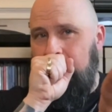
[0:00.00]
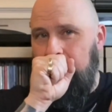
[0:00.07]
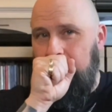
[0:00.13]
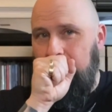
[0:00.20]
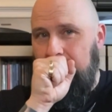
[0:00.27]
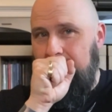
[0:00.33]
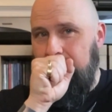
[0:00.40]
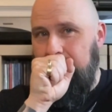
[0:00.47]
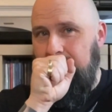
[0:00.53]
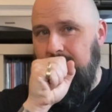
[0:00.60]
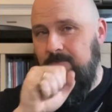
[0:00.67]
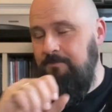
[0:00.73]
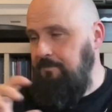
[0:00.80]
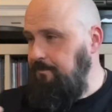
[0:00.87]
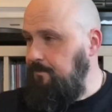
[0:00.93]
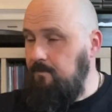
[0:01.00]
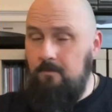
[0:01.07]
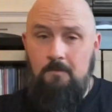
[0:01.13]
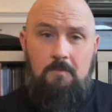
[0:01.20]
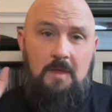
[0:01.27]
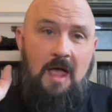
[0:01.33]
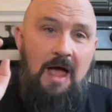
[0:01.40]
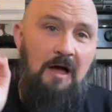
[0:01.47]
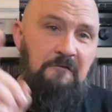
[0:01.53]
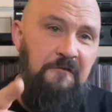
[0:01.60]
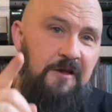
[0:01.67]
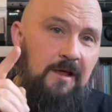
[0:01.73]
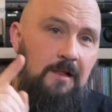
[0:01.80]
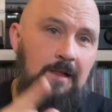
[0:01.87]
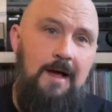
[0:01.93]
Pardon me. I
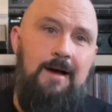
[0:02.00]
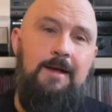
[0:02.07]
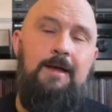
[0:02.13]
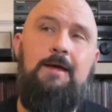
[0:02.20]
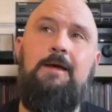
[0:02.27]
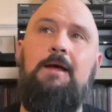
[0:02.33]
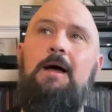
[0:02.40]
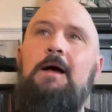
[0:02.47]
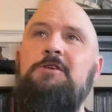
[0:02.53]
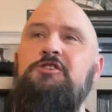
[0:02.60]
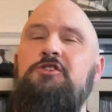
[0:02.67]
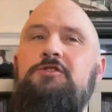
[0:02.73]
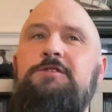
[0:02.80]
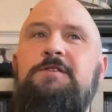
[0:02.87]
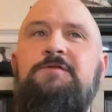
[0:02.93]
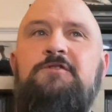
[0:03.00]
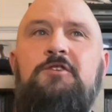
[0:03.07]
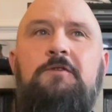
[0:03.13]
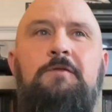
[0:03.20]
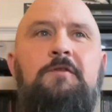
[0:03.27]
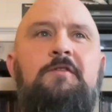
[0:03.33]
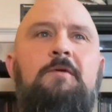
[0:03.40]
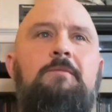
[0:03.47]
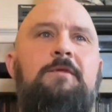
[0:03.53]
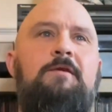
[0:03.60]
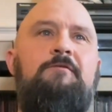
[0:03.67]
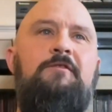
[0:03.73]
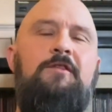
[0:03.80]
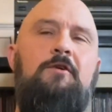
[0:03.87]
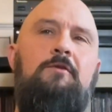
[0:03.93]
feel like I should have done something
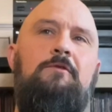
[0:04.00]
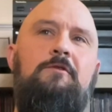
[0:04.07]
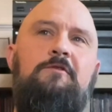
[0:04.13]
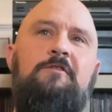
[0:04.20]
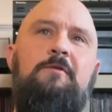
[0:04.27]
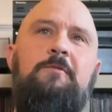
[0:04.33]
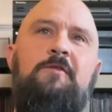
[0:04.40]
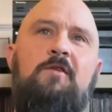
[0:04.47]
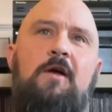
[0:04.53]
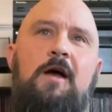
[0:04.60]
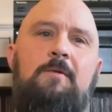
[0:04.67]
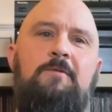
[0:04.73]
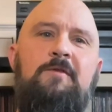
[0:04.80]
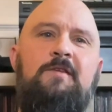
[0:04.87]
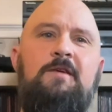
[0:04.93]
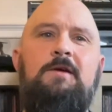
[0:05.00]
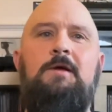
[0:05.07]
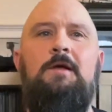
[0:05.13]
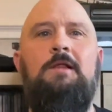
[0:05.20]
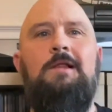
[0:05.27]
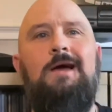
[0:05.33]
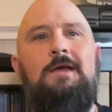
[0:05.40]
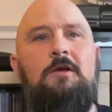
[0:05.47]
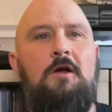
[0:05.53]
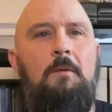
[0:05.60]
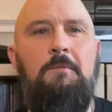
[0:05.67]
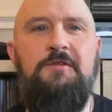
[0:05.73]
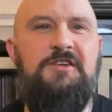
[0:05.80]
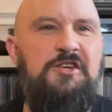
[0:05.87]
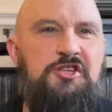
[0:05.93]
for the 100 subscribers, like a
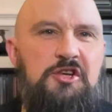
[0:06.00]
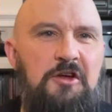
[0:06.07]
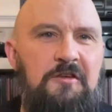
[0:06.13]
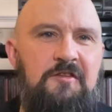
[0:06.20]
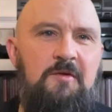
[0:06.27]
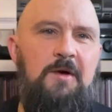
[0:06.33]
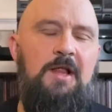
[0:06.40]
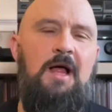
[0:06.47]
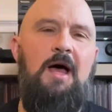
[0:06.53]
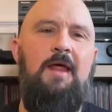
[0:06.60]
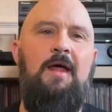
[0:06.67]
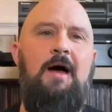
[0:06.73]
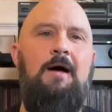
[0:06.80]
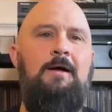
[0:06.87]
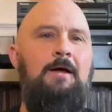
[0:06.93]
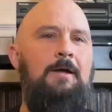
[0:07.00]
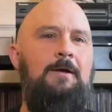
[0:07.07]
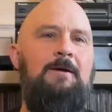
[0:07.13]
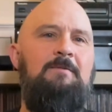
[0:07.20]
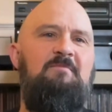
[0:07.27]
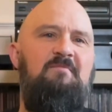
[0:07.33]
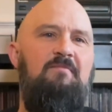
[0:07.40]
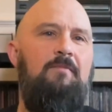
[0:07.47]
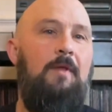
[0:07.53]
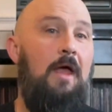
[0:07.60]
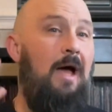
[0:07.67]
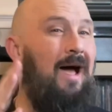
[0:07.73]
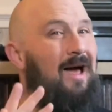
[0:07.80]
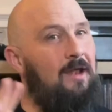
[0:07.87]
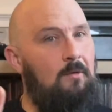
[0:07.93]
competition or something like that.
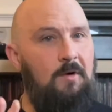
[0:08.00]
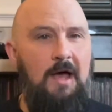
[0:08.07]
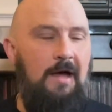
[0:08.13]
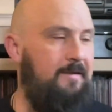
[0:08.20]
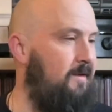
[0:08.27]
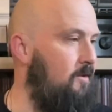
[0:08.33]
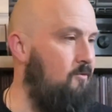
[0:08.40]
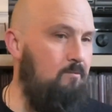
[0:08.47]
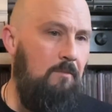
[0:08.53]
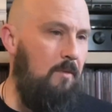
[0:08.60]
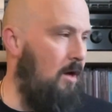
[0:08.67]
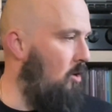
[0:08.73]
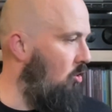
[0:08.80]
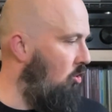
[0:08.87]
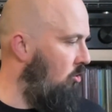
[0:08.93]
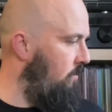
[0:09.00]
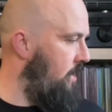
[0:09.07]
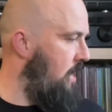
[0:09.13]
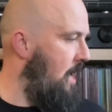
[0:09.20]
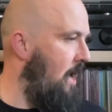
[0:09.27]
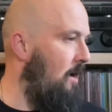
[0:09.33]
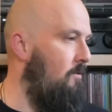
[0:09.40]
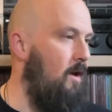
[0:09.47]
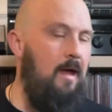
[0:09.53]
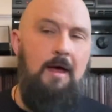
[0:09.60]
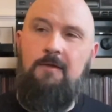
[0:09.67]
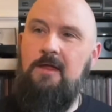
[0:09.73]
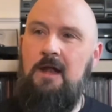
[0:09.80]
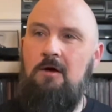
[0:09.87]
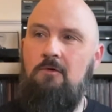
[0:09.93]
And I did and ah it,
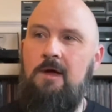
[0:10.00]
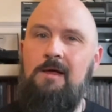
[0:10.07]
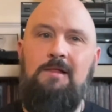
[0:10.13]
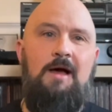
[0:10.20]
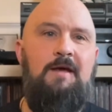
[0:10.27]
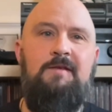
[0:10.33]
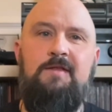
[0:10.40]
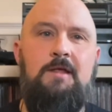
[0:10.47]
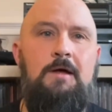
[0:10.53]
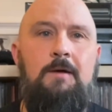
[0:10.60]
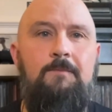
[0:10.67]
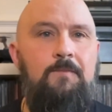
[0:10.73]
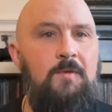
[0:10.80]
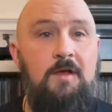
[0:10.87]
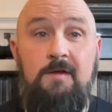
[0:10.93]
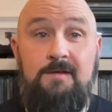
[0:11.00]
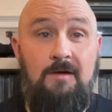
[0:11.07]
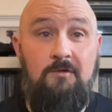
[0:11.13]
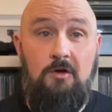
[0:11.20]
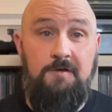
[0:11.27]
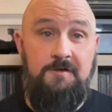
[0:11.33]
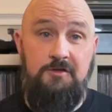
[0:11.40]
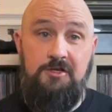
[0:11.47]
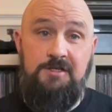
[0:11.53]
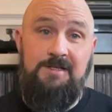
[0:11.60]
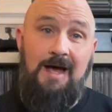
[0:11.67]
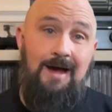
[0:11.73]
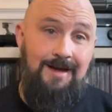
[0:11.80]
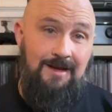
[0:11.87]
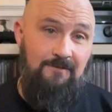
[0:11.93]
and then I realised that because I've got such a
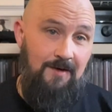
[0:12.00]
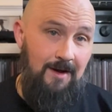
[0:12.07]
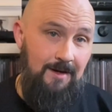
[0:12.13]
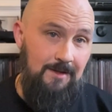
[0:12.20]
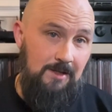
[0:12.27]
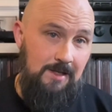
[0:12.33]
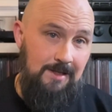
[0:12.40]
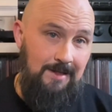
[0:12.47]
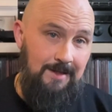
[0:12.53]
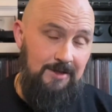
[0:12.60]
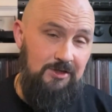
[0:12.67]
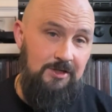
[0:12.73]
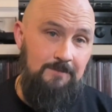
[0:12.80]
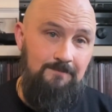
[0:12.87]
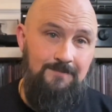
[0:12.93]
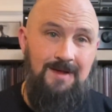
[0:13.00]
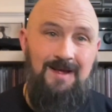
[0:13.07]
tiny vinyl collection,